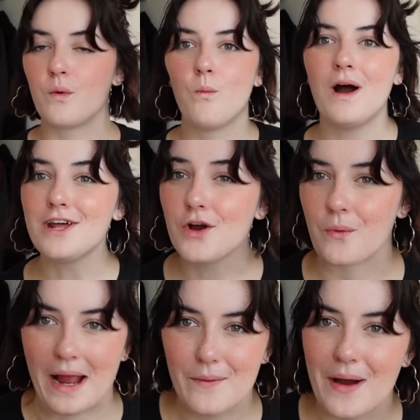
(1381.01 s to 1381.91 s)
What a
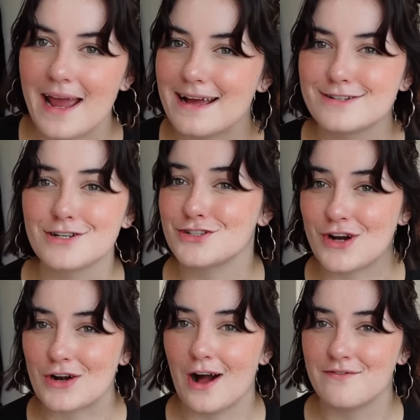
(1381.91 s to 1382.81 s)
great way to
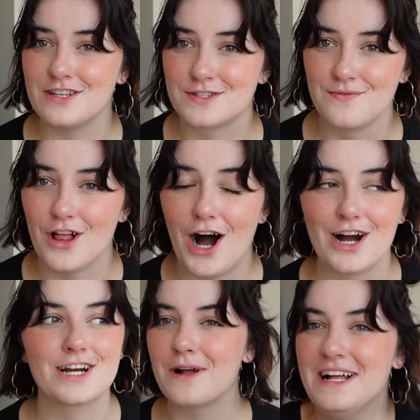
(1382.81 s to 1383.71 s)
start off this
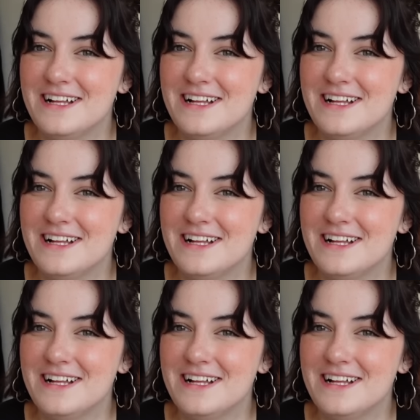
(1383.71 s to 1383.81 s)
vlog.